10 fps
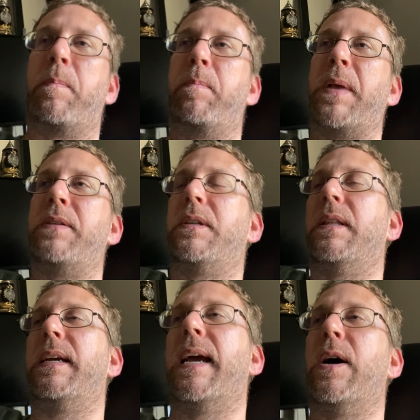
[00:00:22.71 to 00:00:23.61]

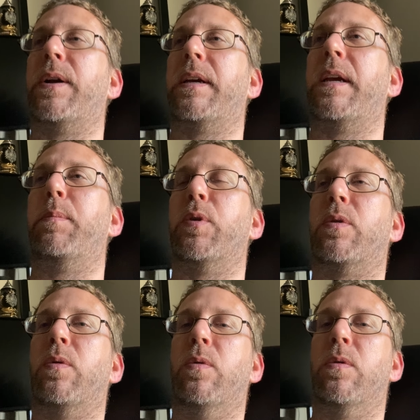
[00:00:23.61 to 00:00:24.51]
basically how to keep your
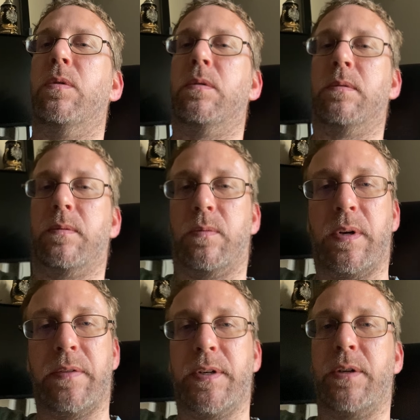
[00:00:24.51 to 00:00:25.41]
cool
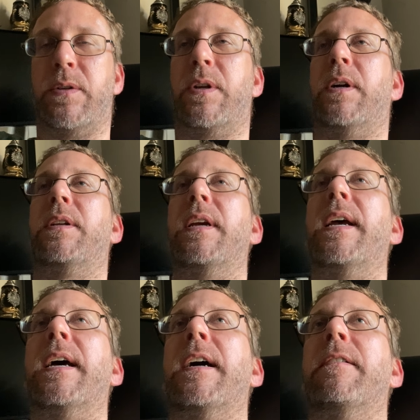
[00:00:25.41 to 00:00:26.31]
whenever you start to
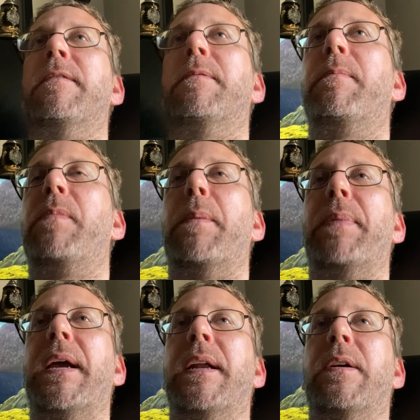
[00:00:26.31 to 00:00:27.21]
have a
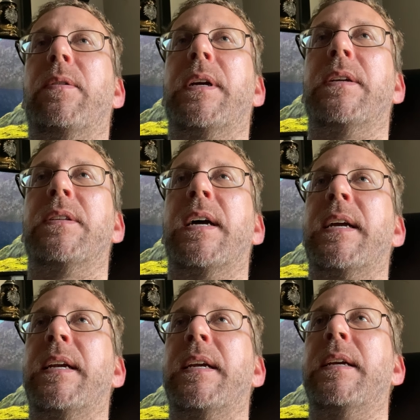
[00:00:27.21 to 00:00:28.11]
panic or
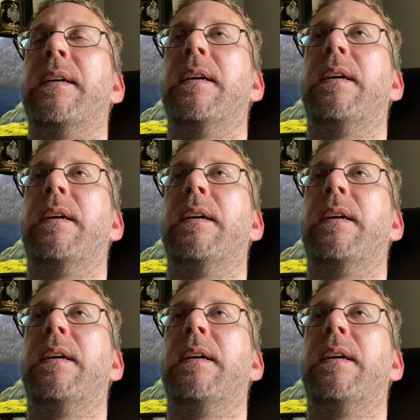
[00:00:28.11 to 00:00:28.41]
anxiety.